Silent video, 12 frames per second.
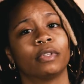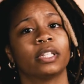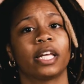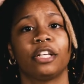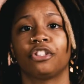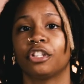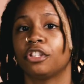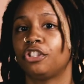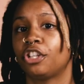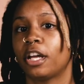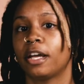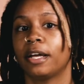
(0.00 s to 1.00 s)

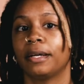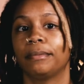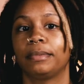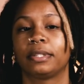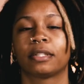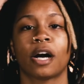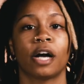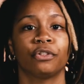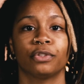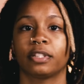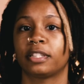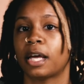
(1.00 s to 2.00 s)
relationships,
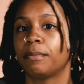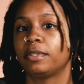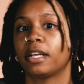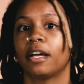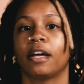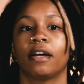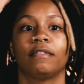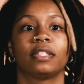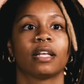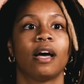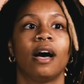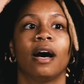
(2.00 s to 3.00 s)
contraceptives,
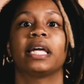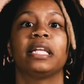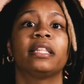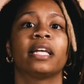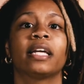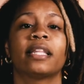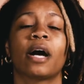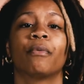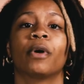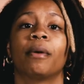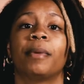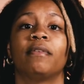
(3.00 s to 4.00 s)
anything in that
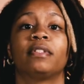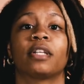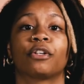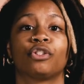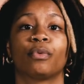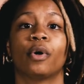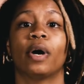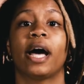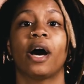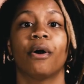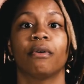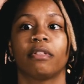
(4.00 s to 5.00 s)
realm of sexual
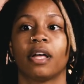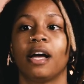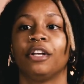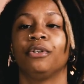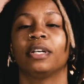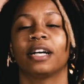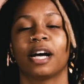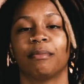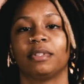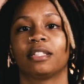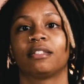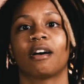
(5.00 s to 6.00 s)
health. You can come
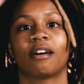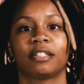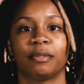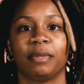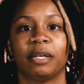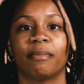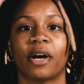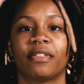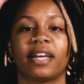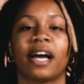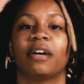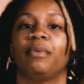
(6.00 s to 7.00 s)
in to talk to me about
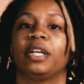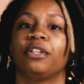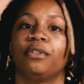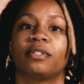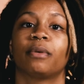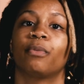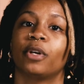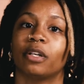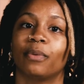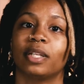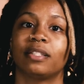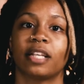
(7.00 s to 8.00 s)
that and we can do some
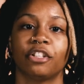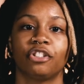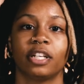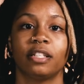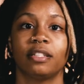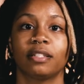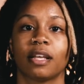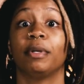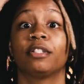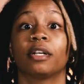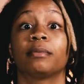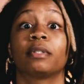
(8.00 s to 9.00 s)
one-on-one sessions. In
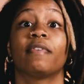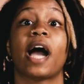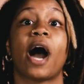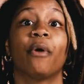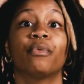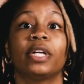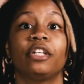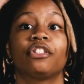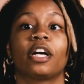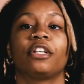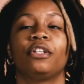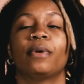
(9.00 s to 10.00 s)
terms of outreach,
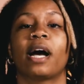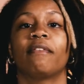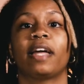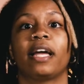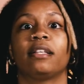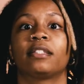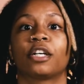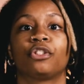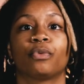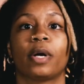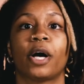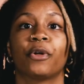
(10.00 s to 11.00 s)
I do have a
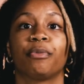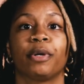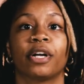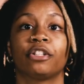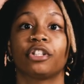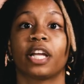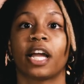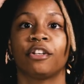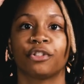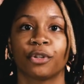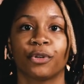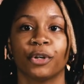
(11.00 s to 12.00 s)
sexual health peer
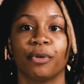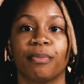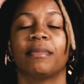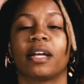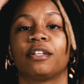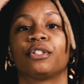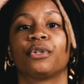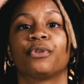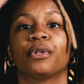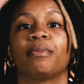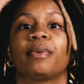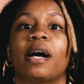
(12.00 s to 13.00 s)
education group. That is a
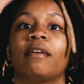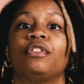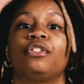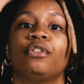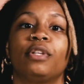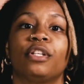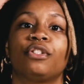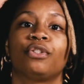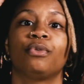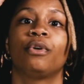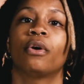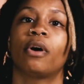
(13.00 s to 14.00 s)
group of students
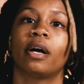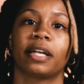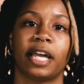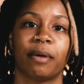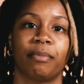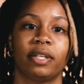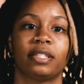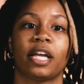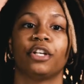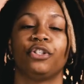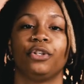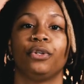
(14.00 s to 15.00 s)
who go on campus
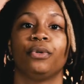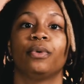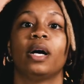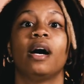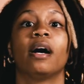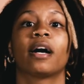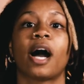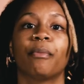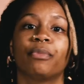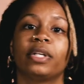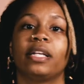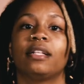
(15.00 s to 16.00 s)
and do
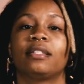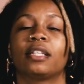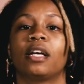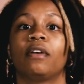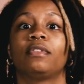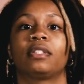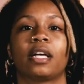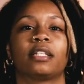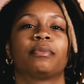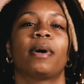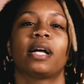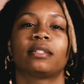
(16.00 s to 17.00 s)
comprehensive,
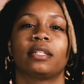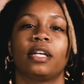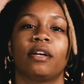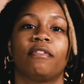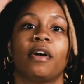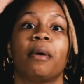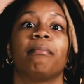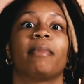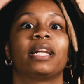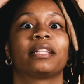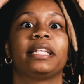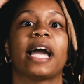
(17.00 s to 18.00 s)
sex positive,
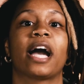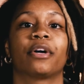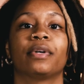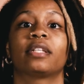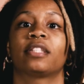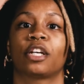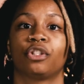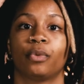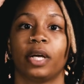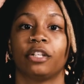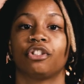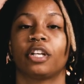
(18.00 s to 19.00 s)
medically accurate sexual
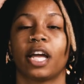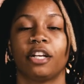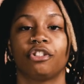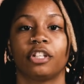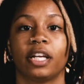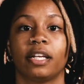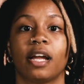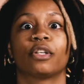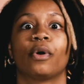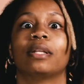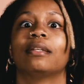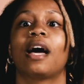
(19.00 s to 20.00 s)
education.
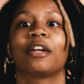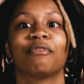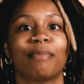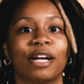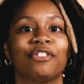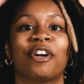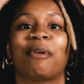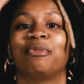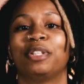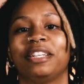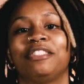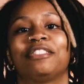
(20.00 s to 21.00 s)
So a lot of my job
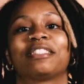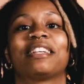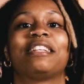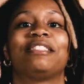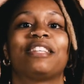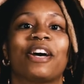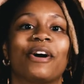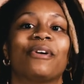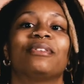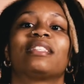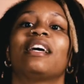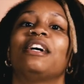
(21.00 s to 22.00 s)
really just
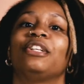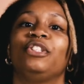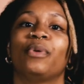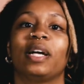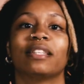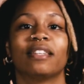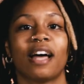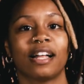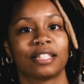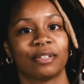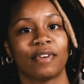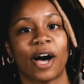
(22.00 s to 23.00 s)
entails doing
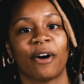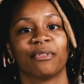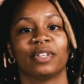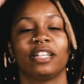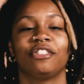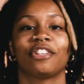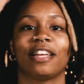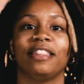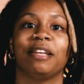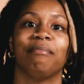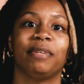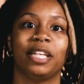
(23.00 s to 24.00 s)
lots of outreach and
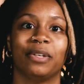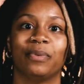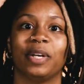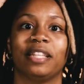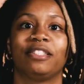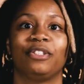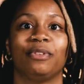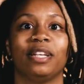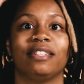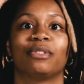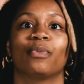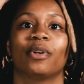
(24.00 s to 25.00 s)
then meeting with
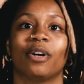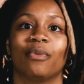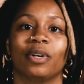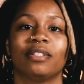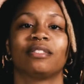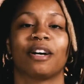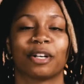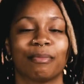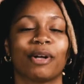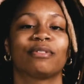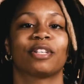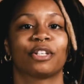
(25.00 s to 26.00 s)
students one-on-one to talk
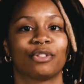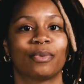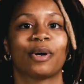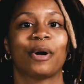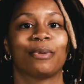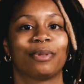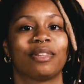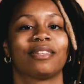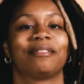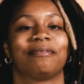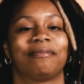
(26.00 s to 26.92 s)
about sexual health.